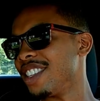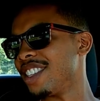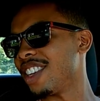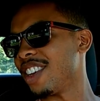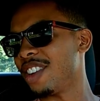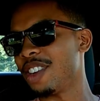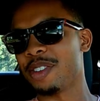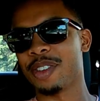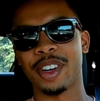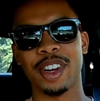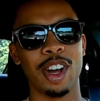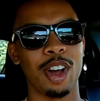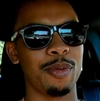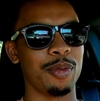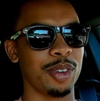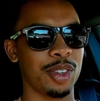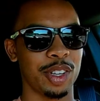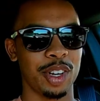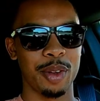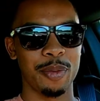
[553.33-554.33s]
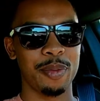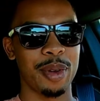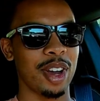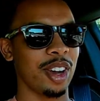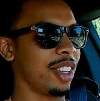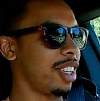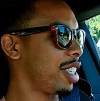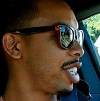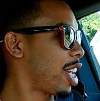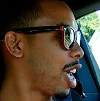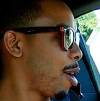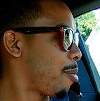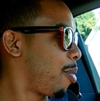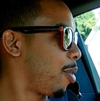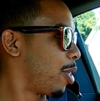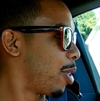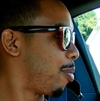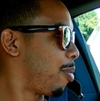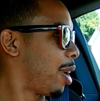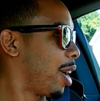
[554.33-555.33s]
So here we go. I'm just going to barely tap
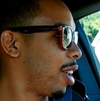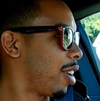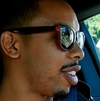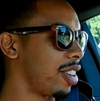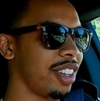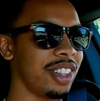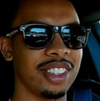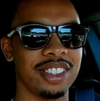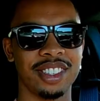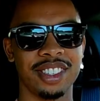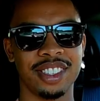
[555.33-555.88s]
on the pedal.